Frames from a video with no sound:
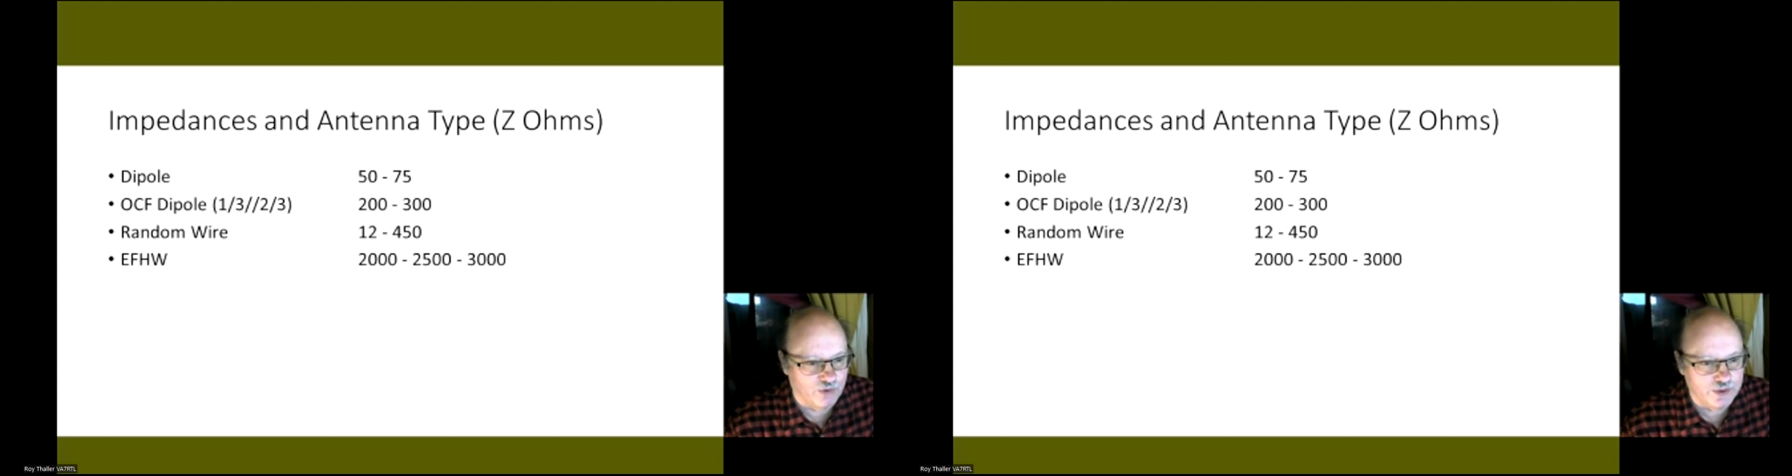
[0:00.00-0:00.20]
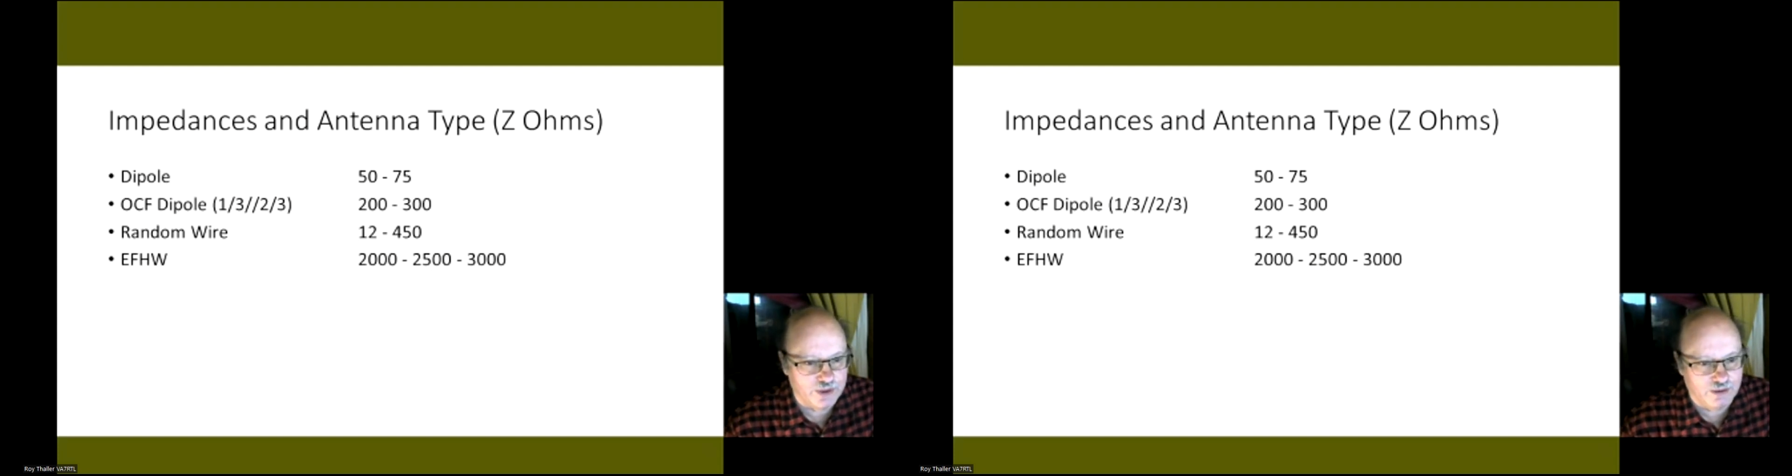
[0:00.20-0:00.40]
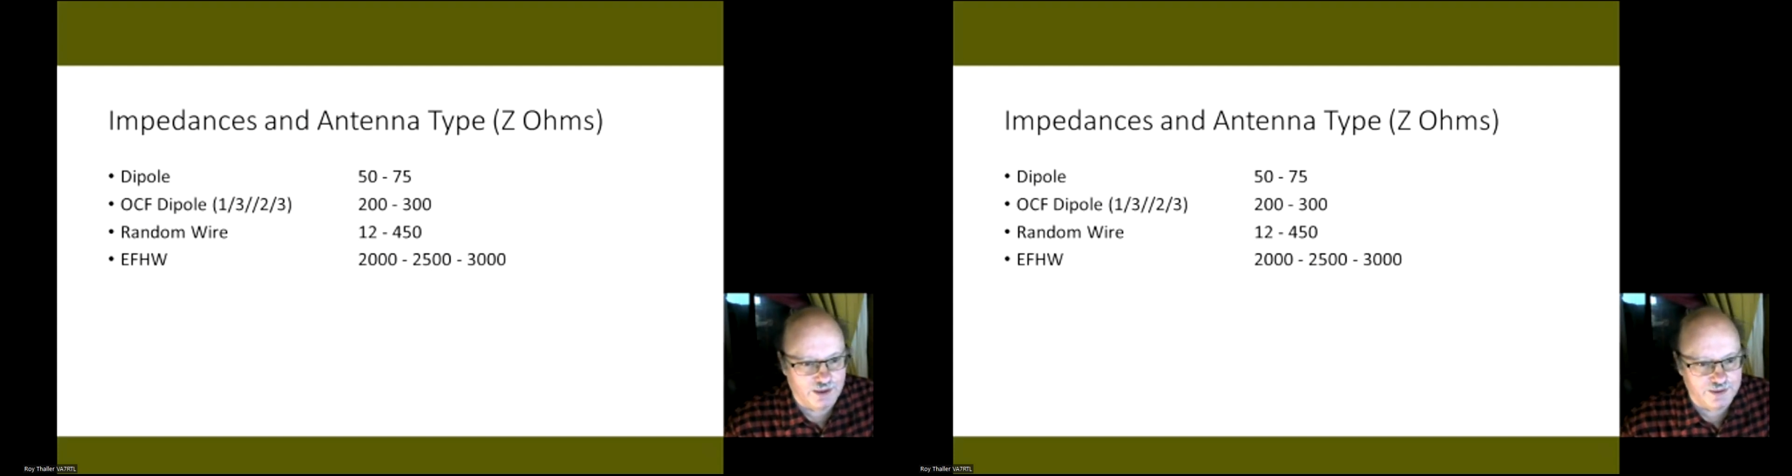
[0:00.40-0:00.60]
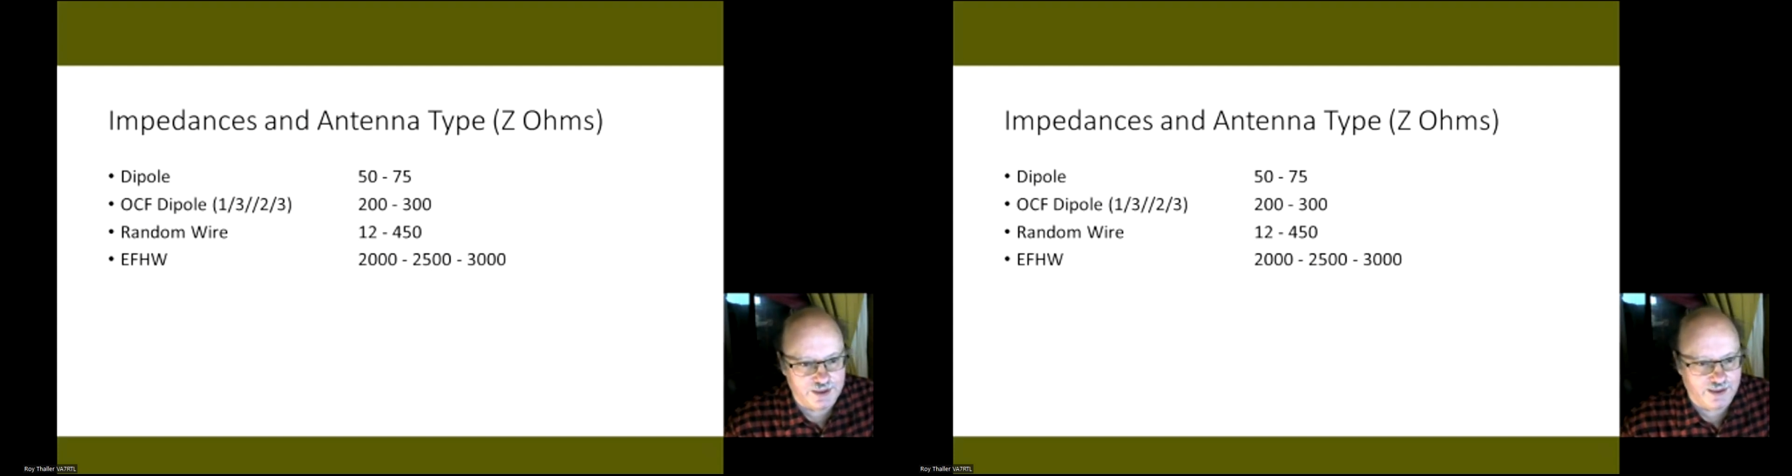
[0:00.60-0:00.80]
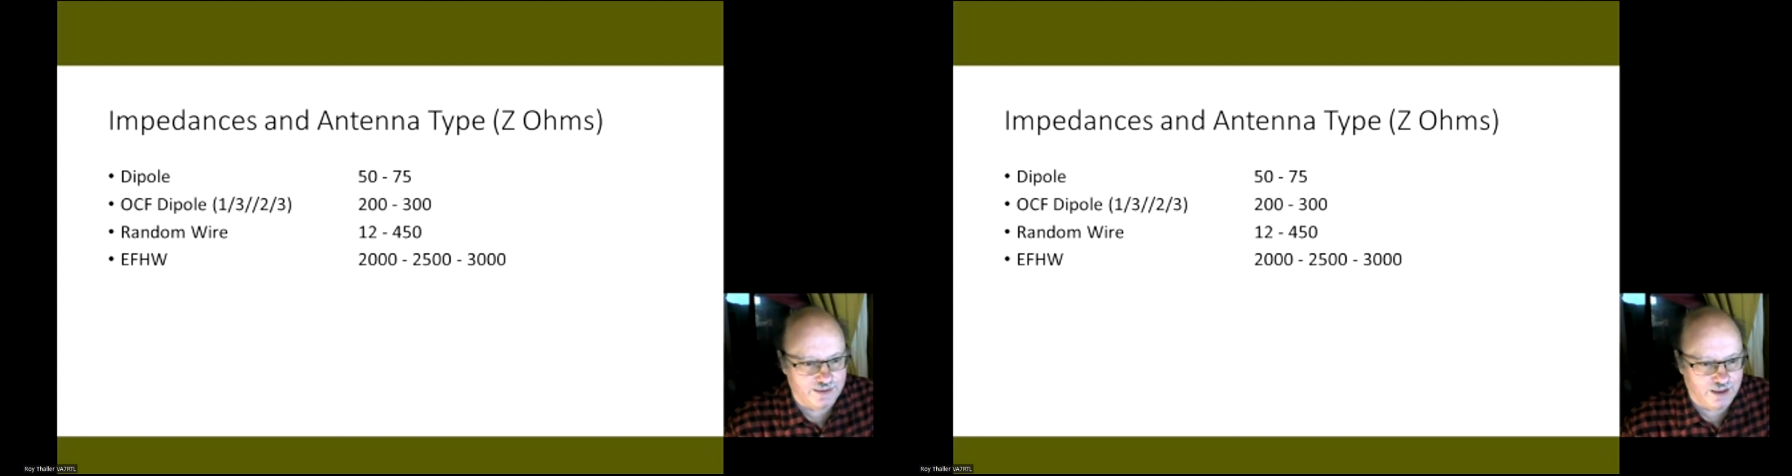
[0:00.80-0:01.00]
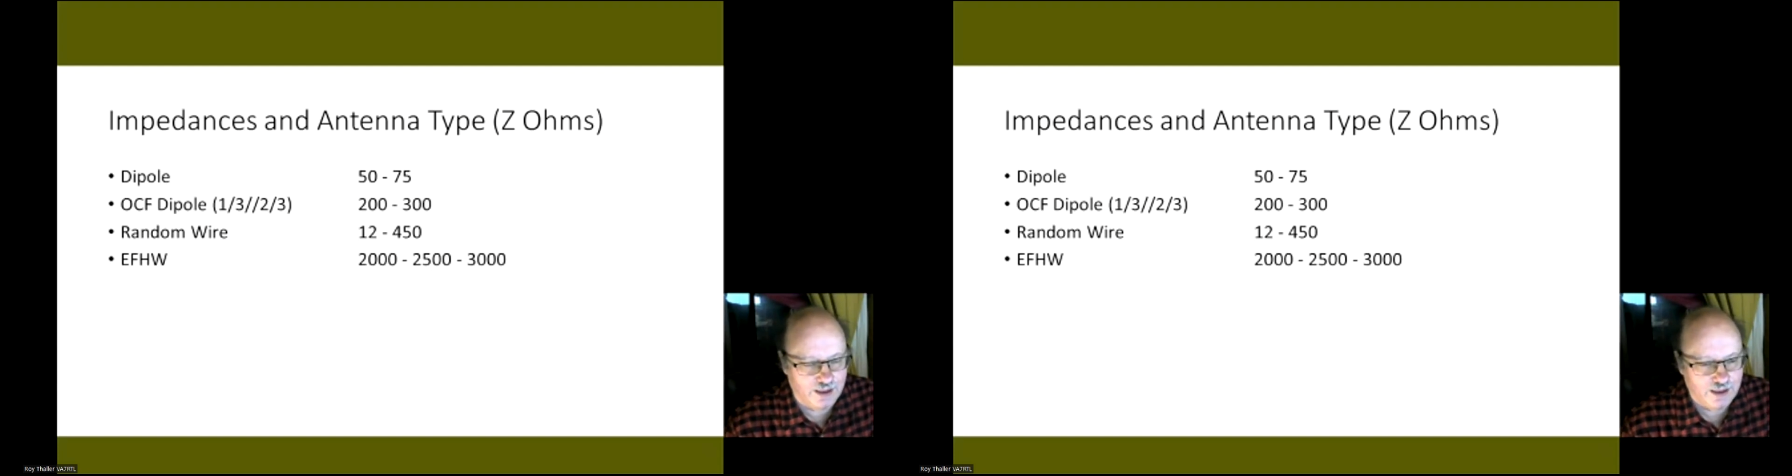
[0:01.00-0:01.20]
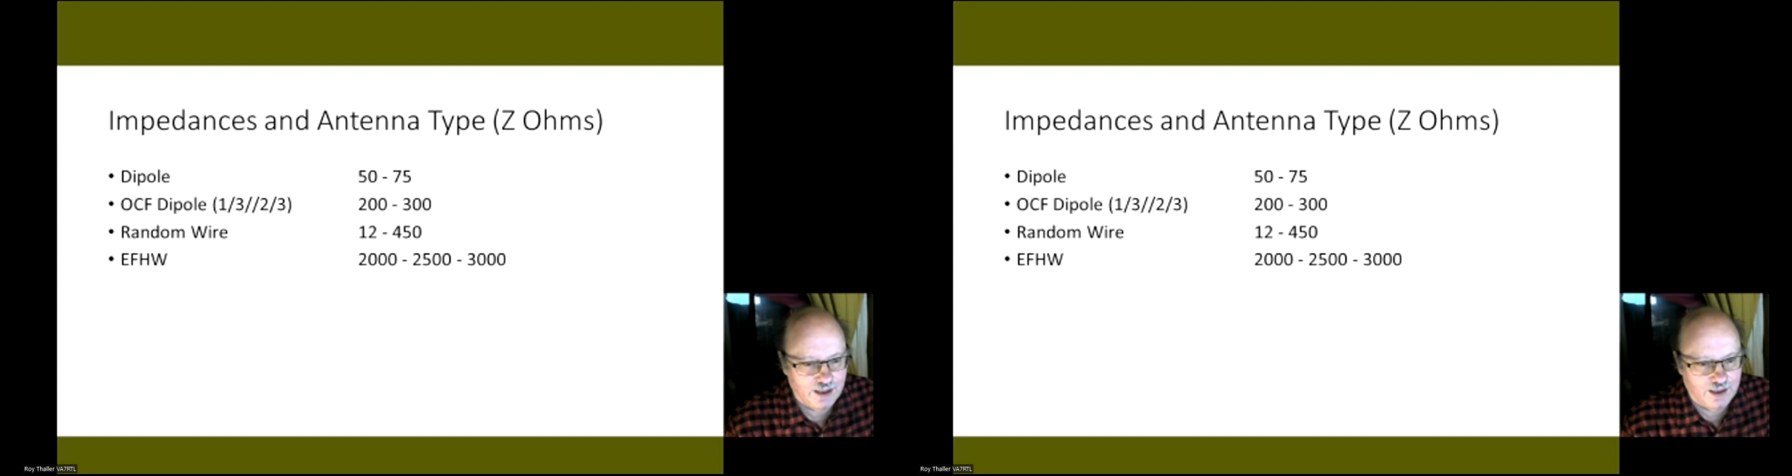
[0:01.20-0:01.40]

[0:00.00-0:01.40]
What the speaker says: vertical antenna,